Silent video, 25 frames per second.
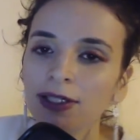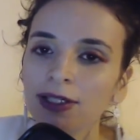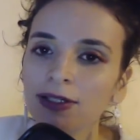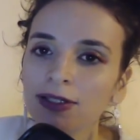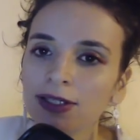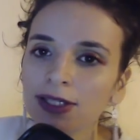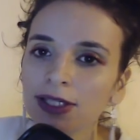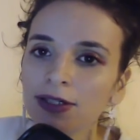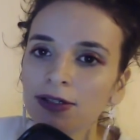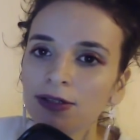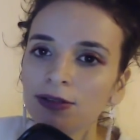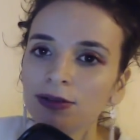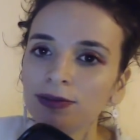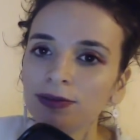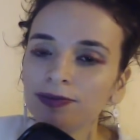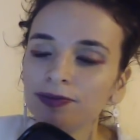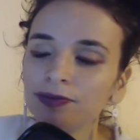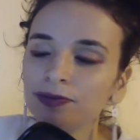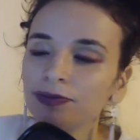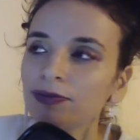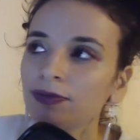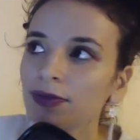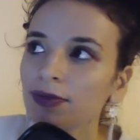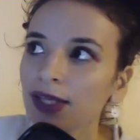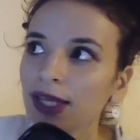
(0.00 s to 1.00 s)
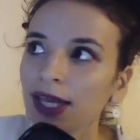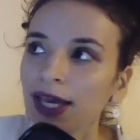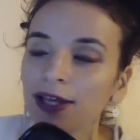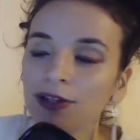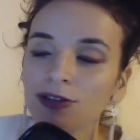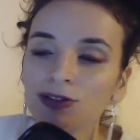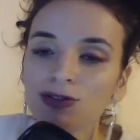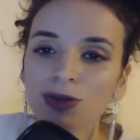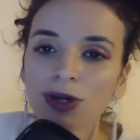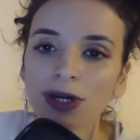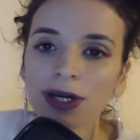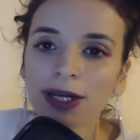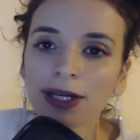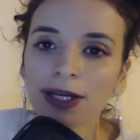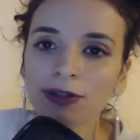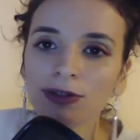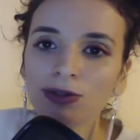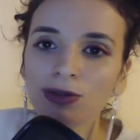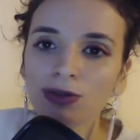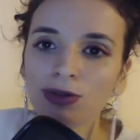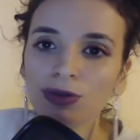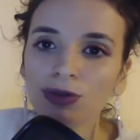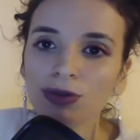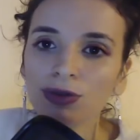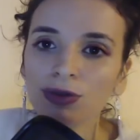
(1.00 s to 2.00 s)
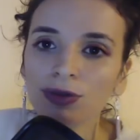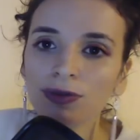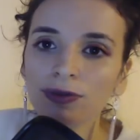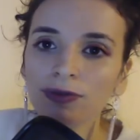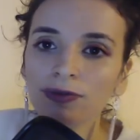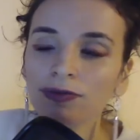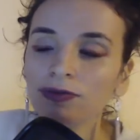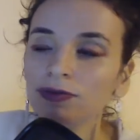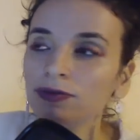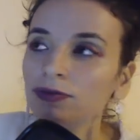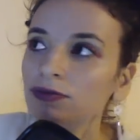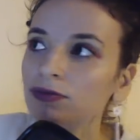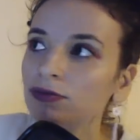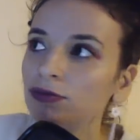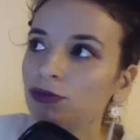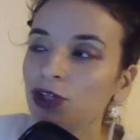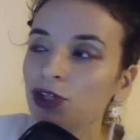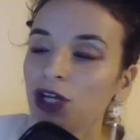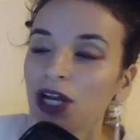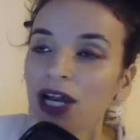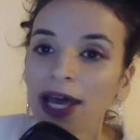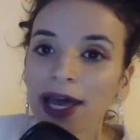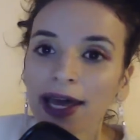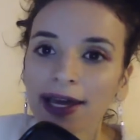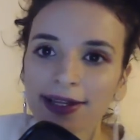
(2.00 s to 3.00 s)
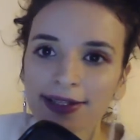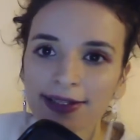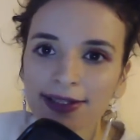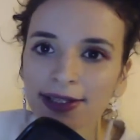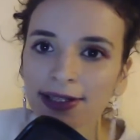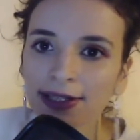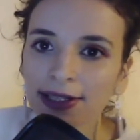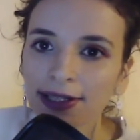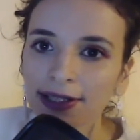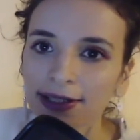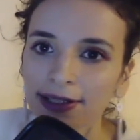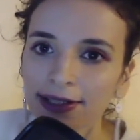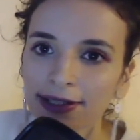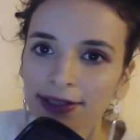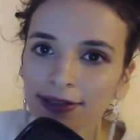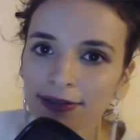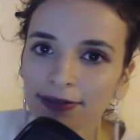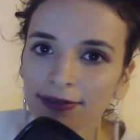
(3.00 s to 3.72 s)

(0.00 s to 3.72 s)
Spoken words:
So yeah, try to relax a little.